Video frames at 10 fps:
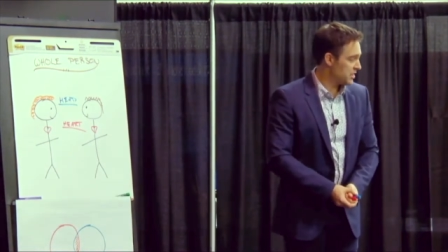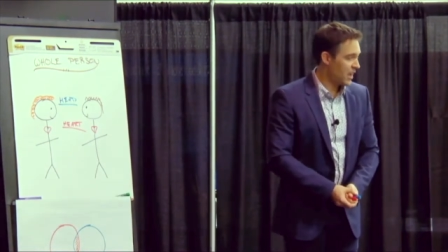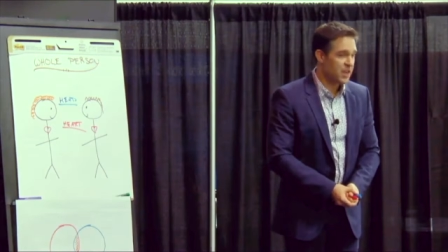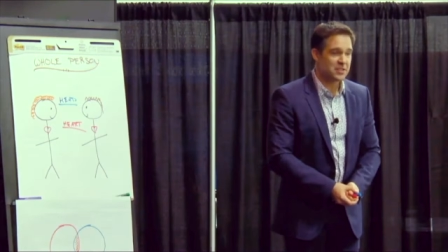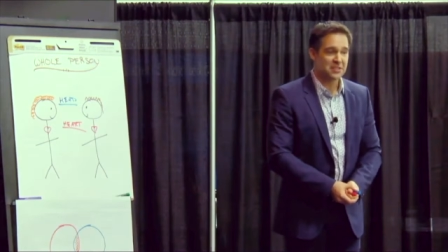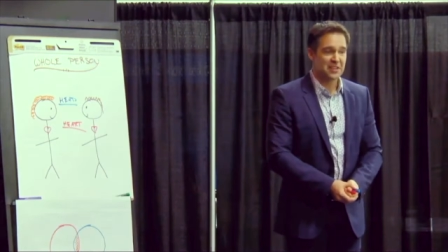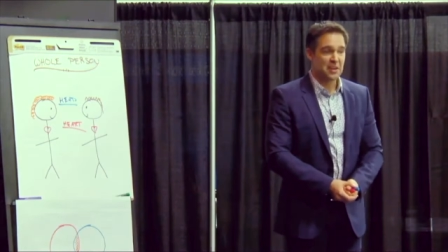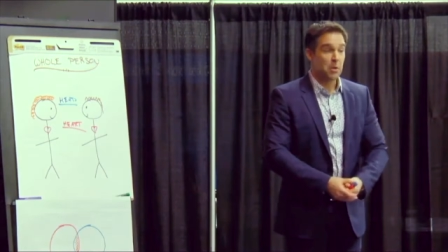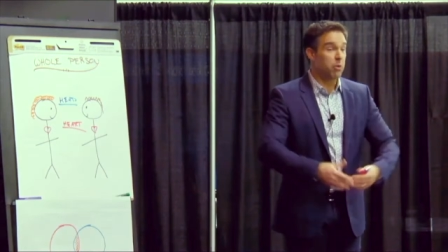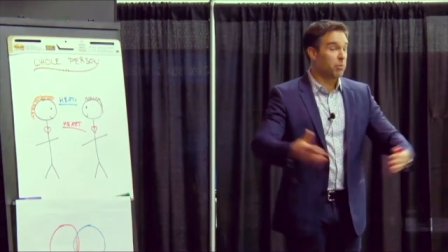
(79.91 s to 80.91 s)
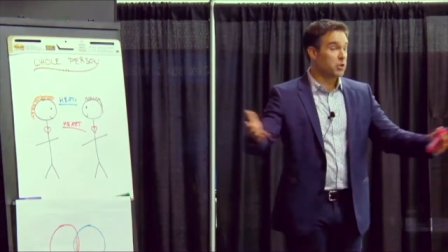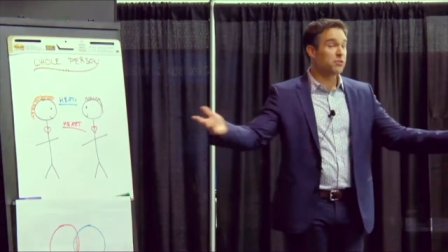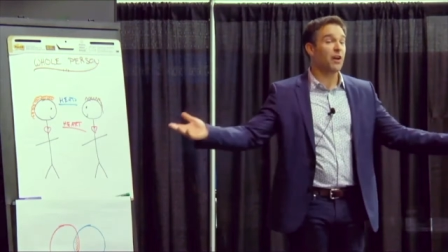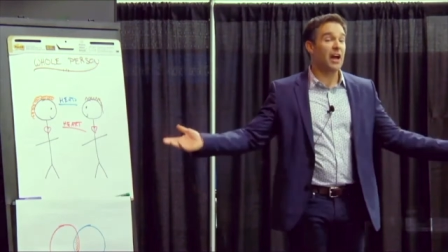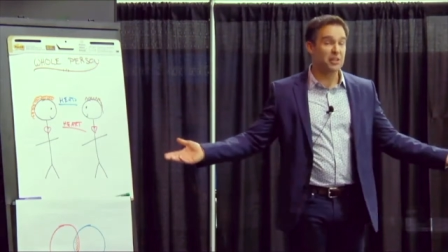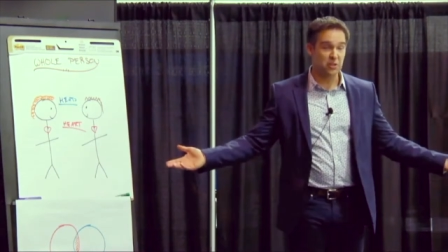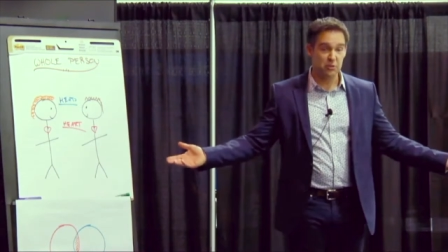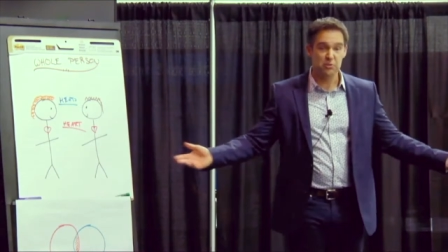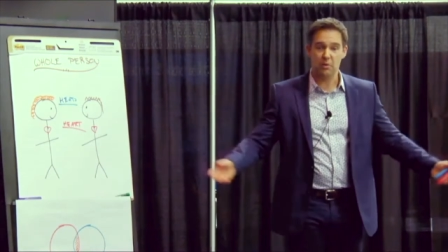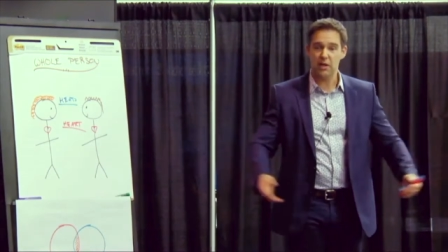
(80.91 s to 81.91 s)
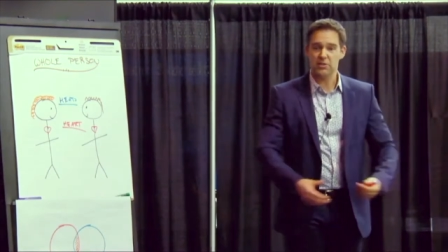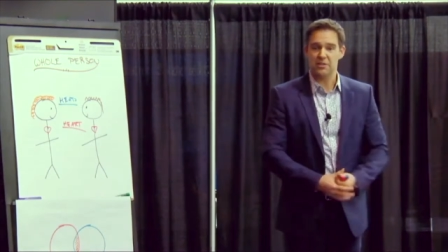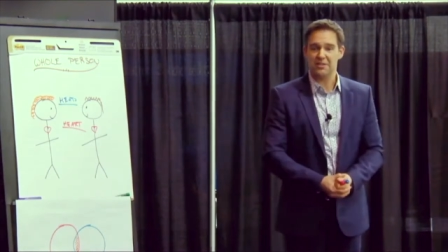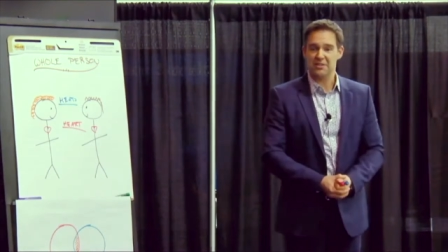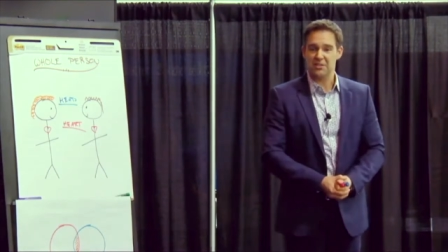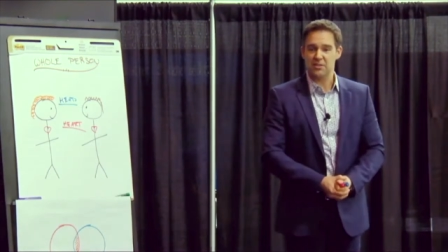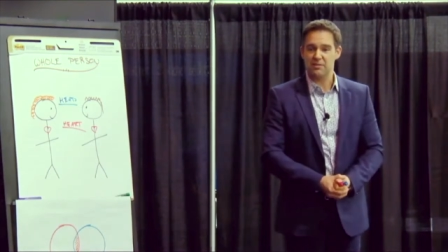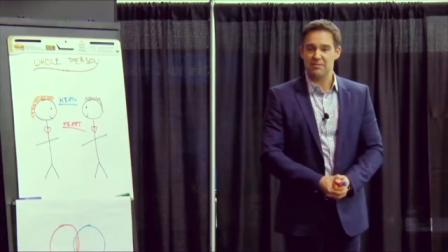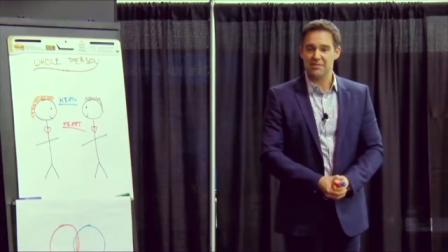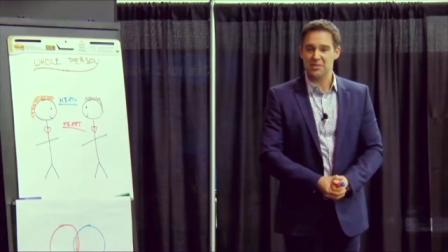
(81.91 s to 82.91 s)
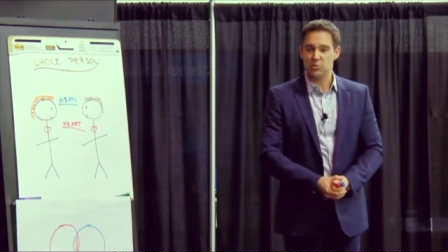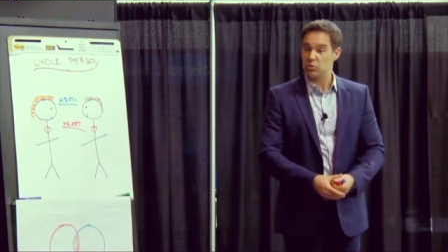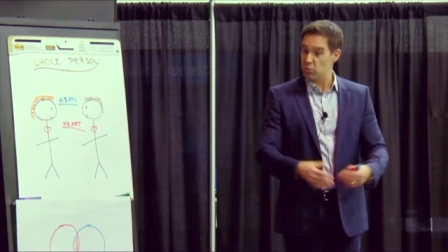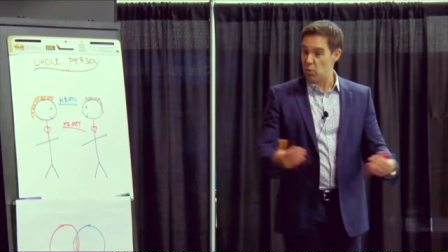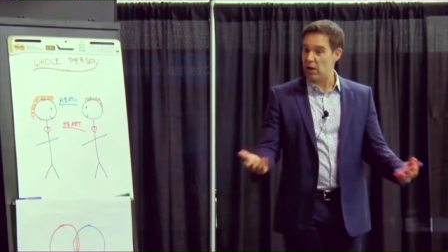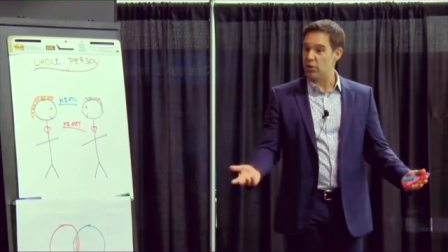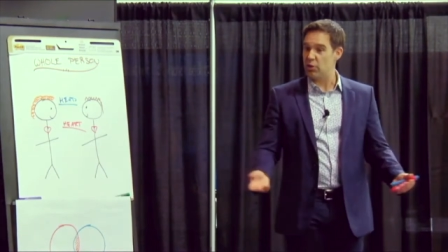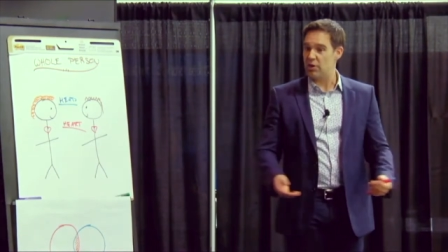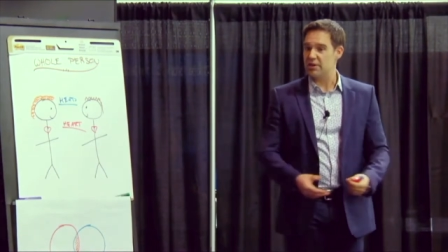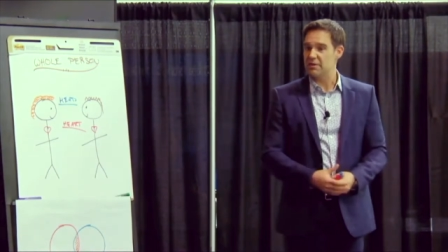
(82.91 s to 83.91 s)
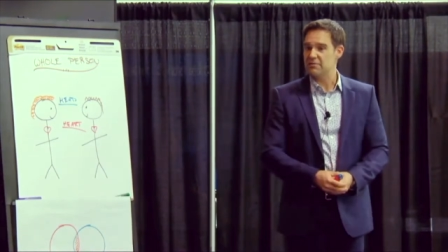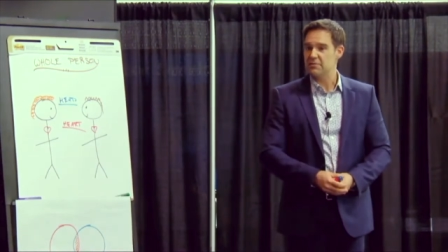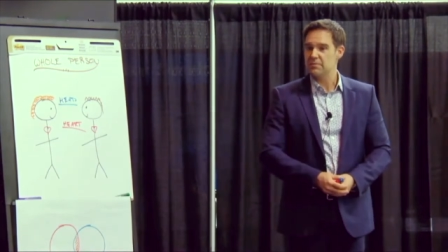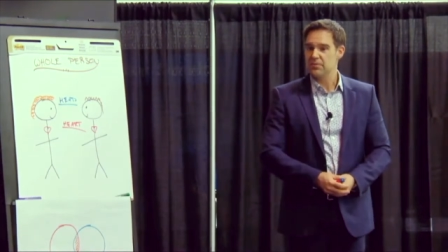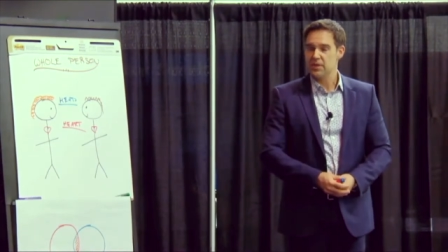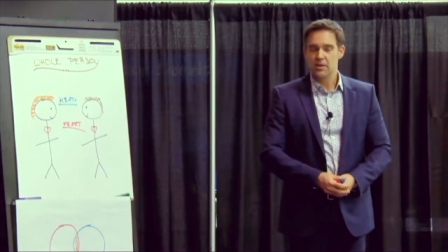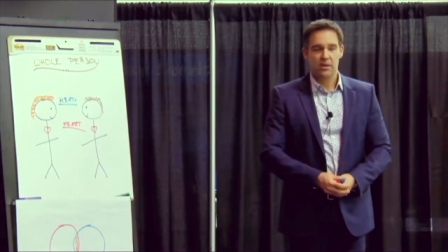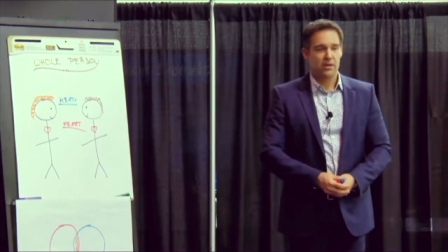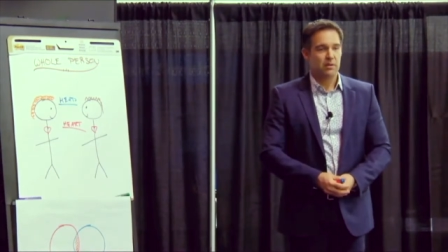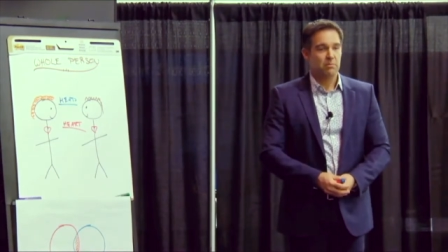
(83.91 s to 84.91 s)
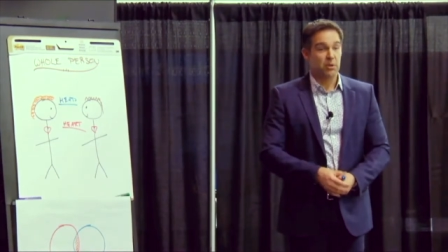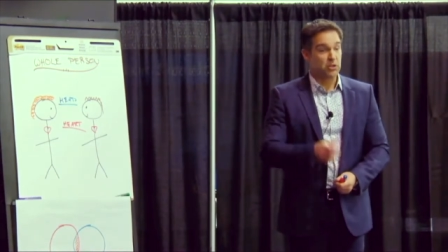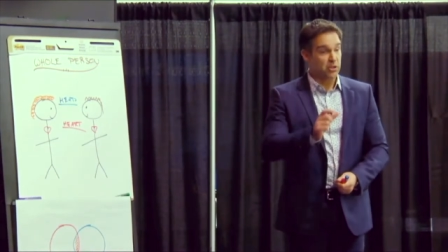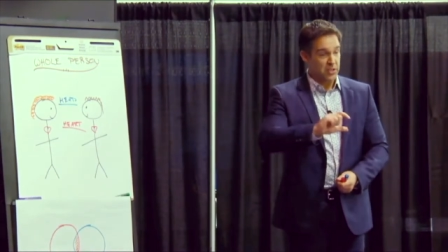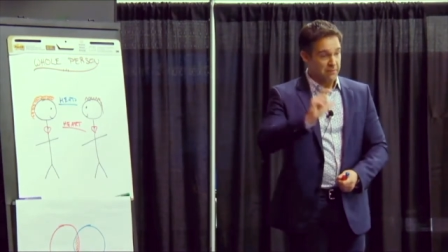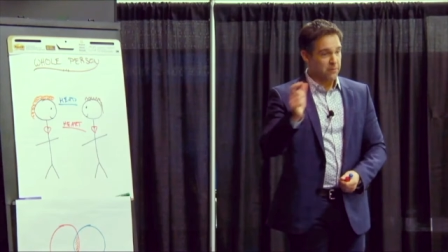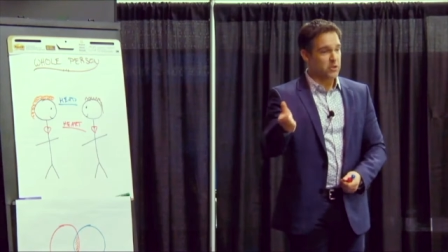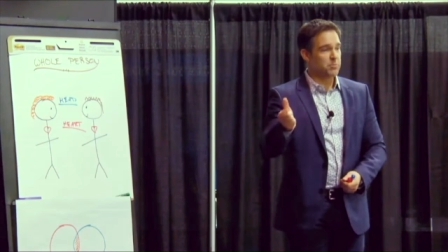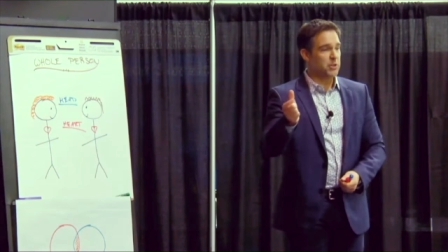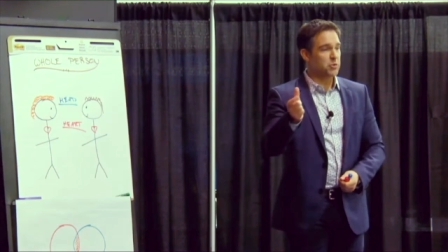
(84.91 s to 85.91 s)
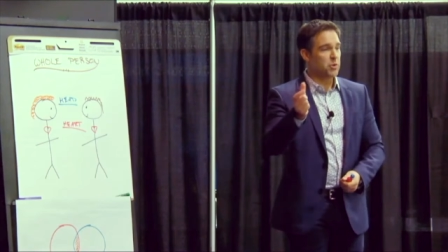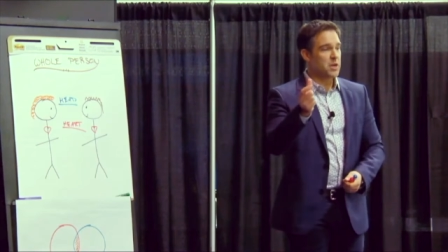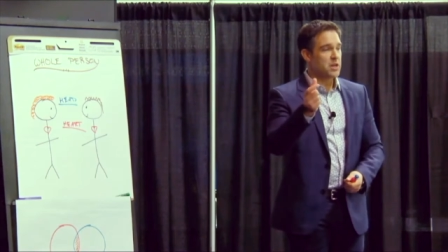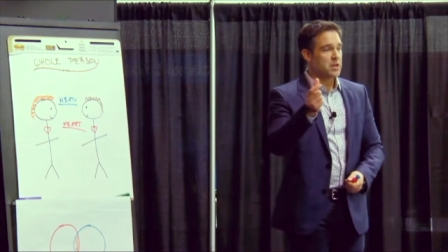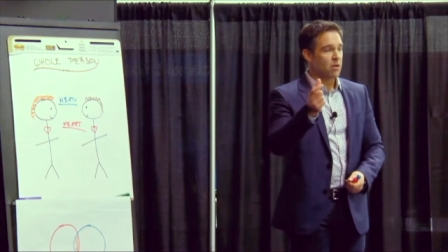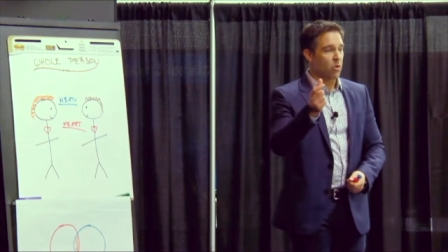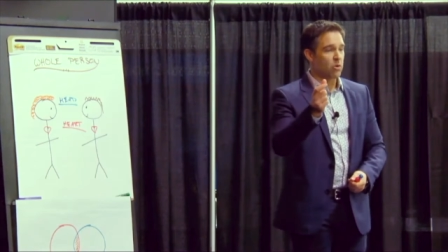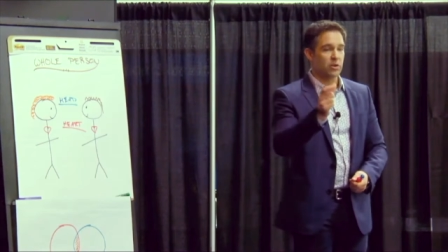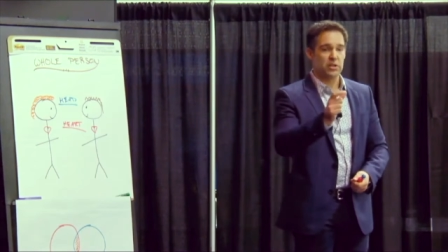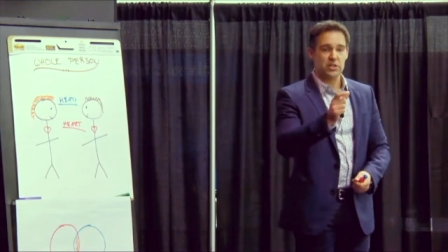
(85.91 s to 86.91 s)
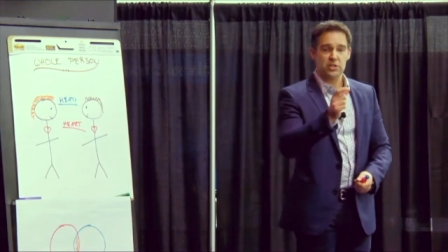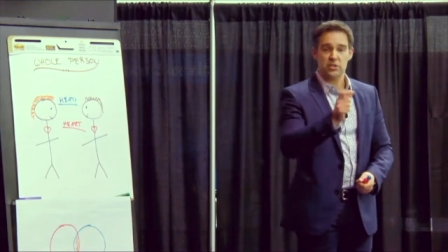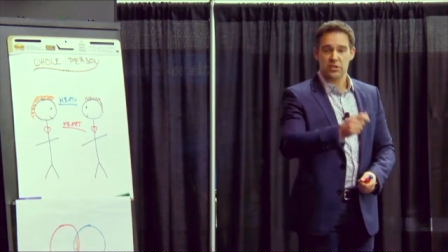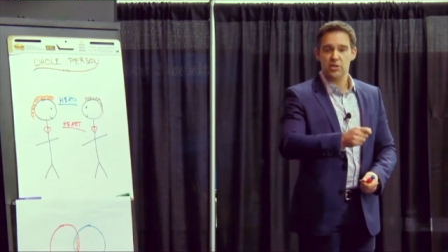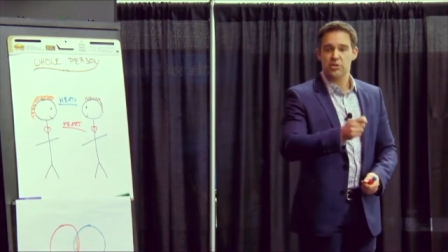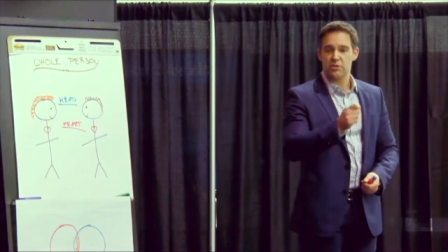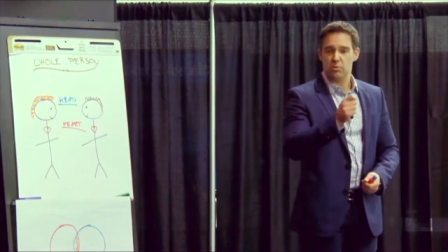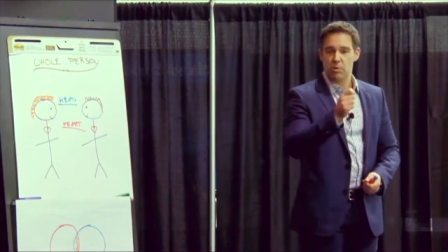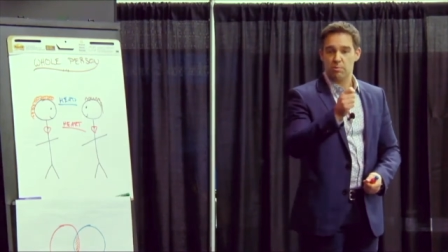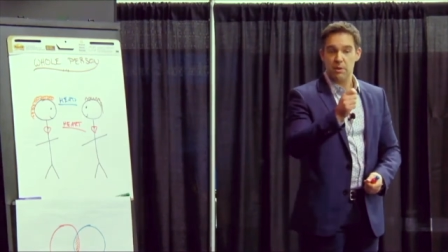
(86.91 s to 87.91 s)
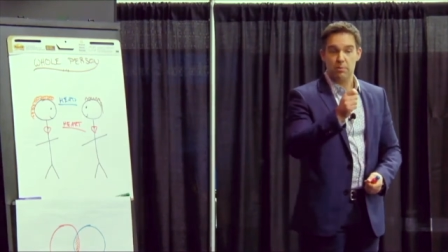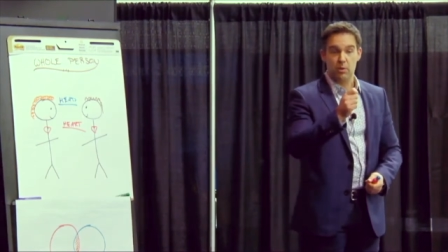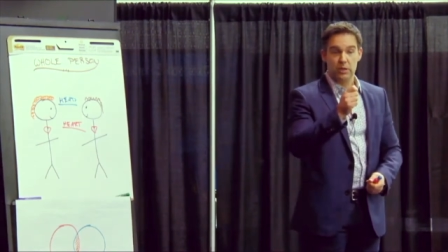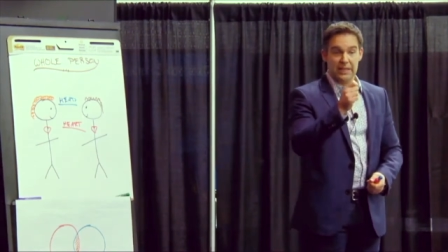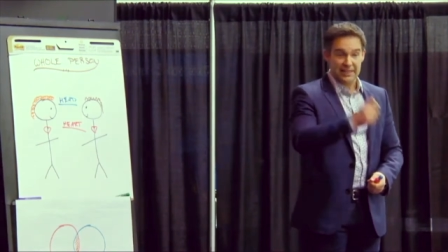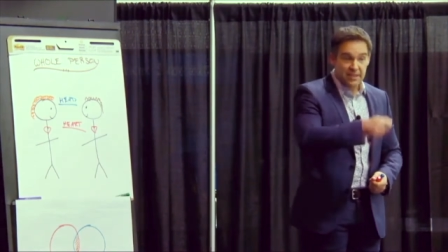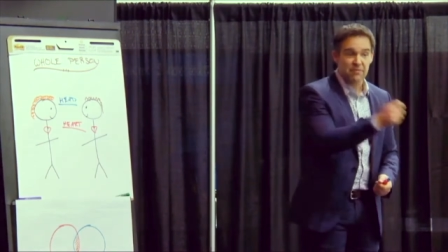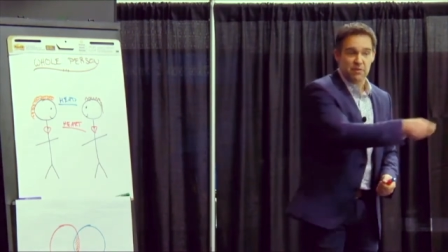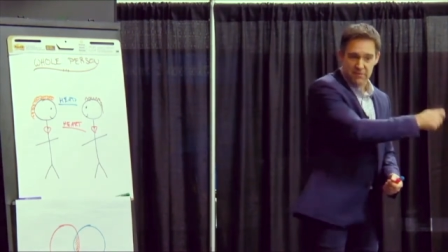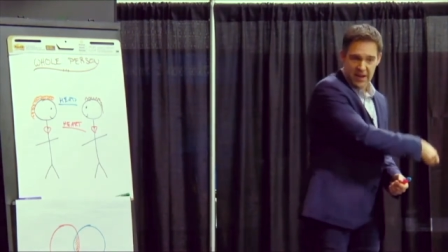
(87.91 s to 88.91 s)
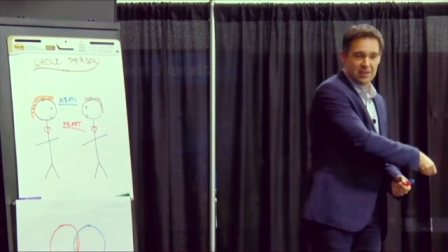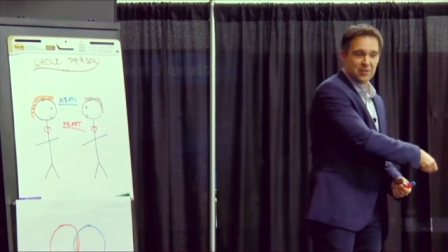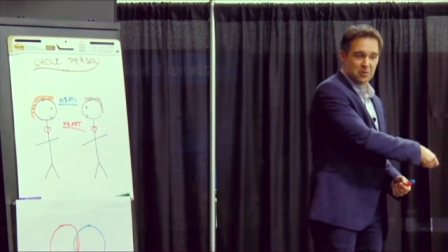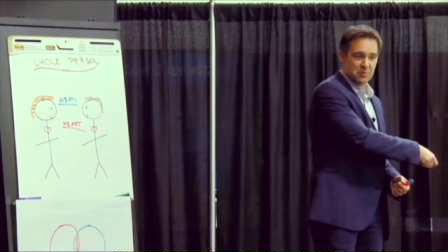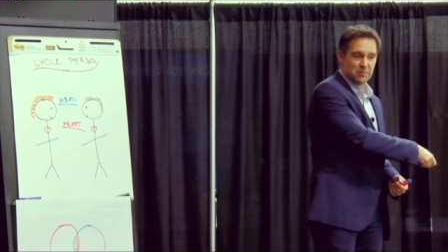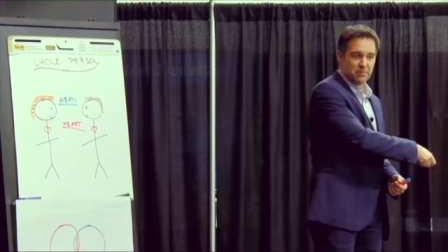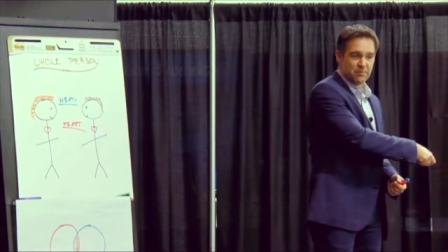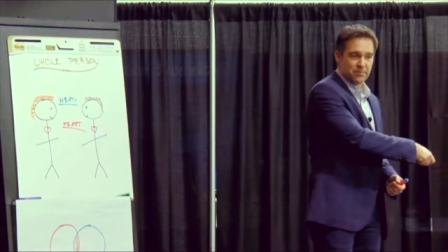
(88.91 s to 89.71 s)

these days publish values, right? It's well thought of. But there's a difference between organizations where people live the value